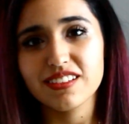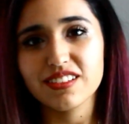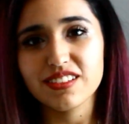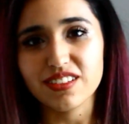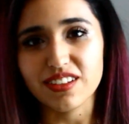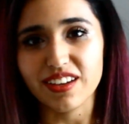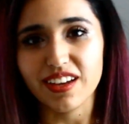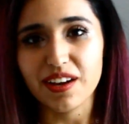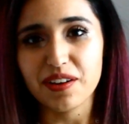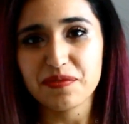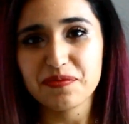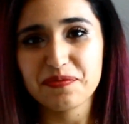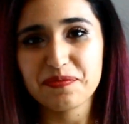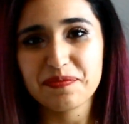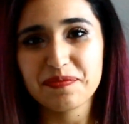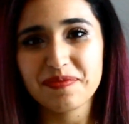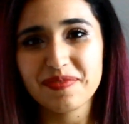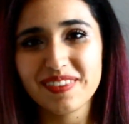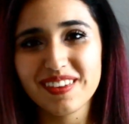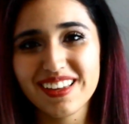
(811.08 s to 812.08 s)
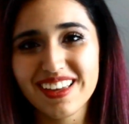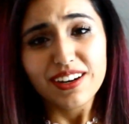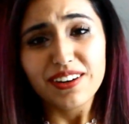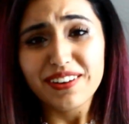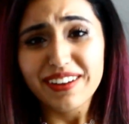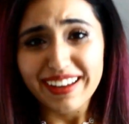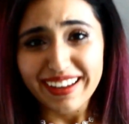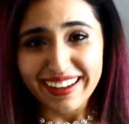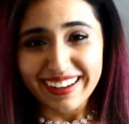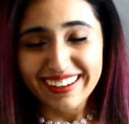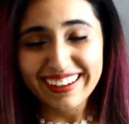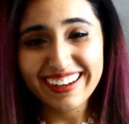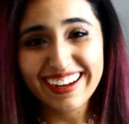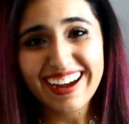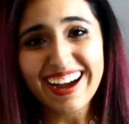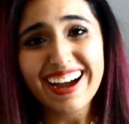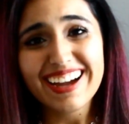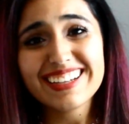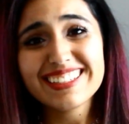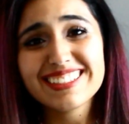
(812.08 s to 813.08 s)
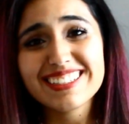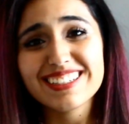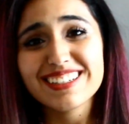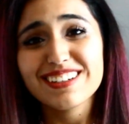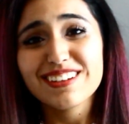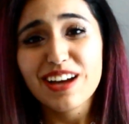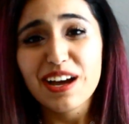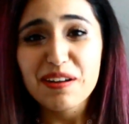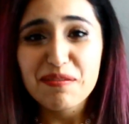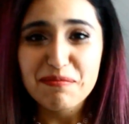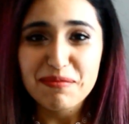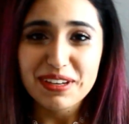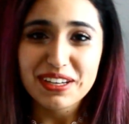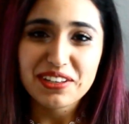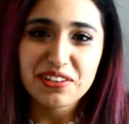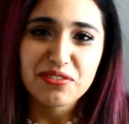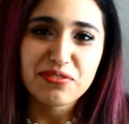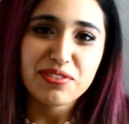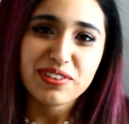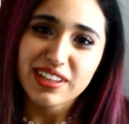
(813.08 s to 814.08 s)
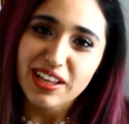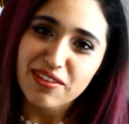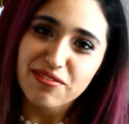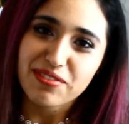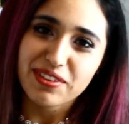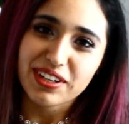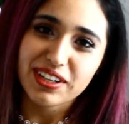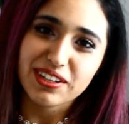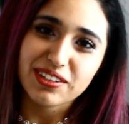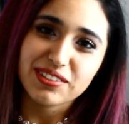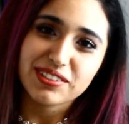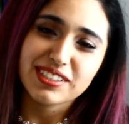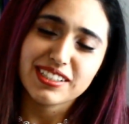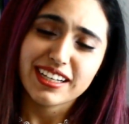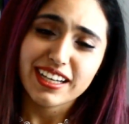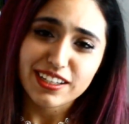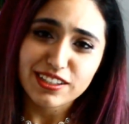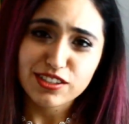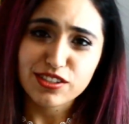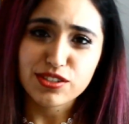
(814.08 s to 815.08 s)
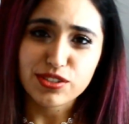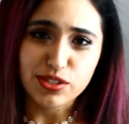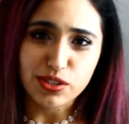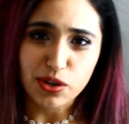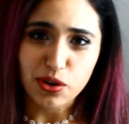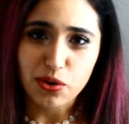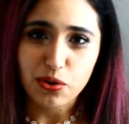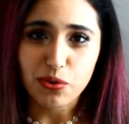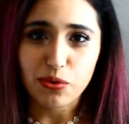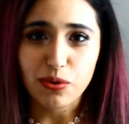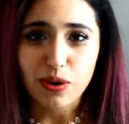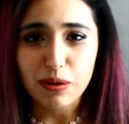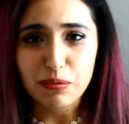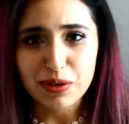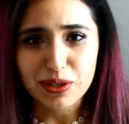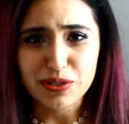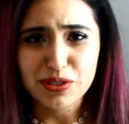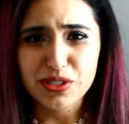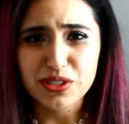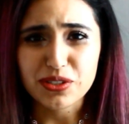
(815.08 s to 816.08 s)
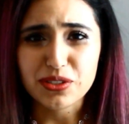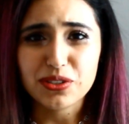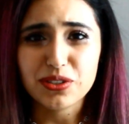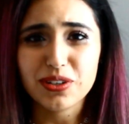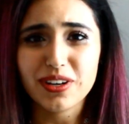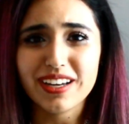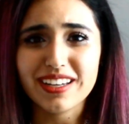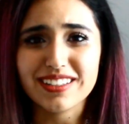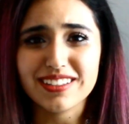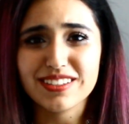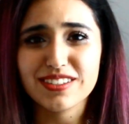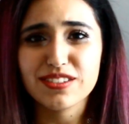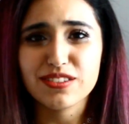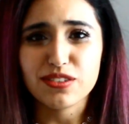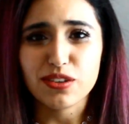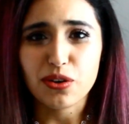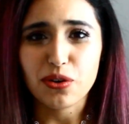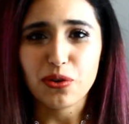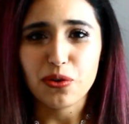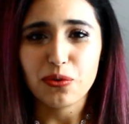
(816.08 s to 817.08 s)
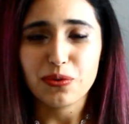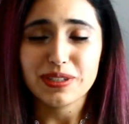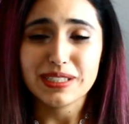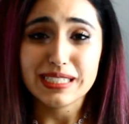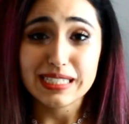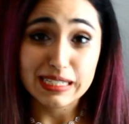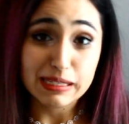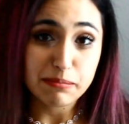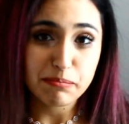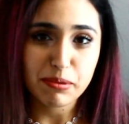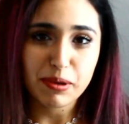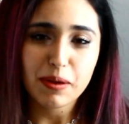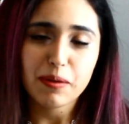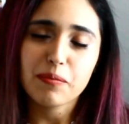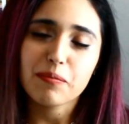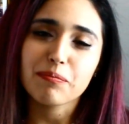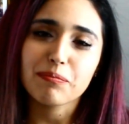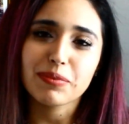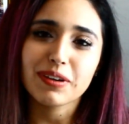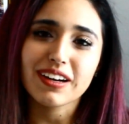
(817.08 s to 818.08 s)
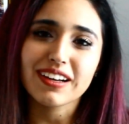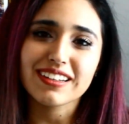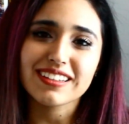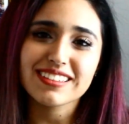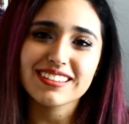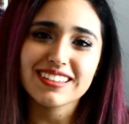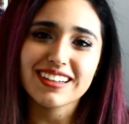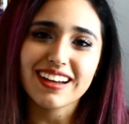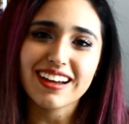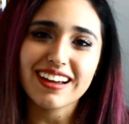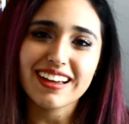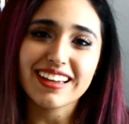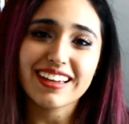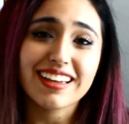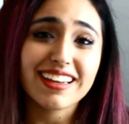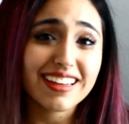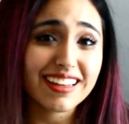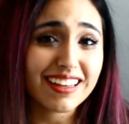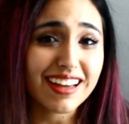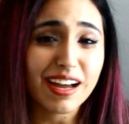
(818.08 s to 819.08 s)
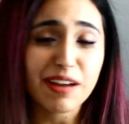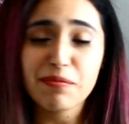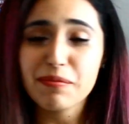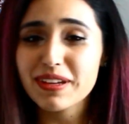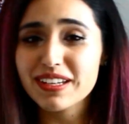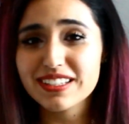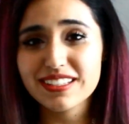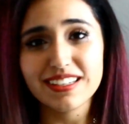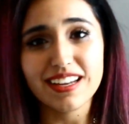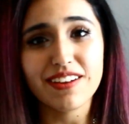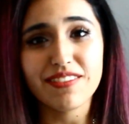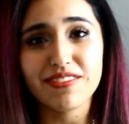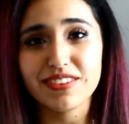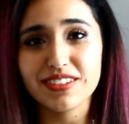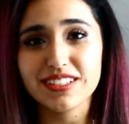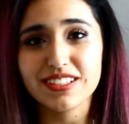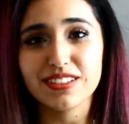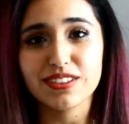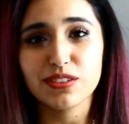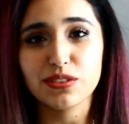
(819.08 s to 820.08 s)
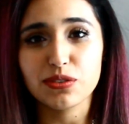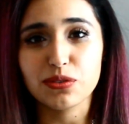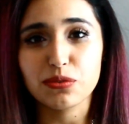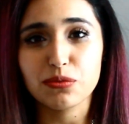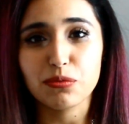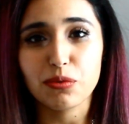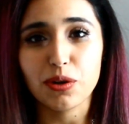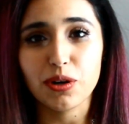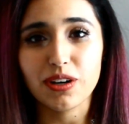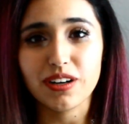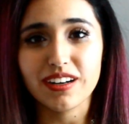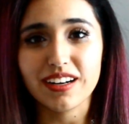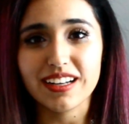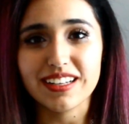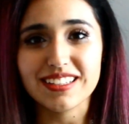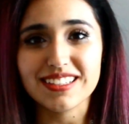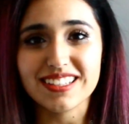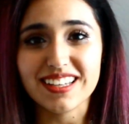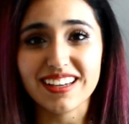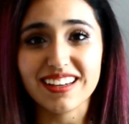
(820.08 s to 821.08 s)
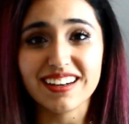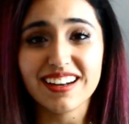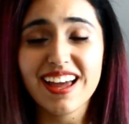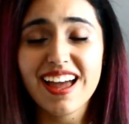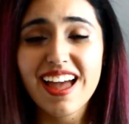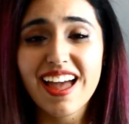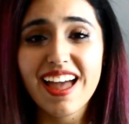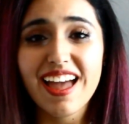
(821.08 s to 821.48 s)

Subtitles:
So yeah. Okay, I did not mean for that video to get so emotional and so deep, but I meant every single word I said.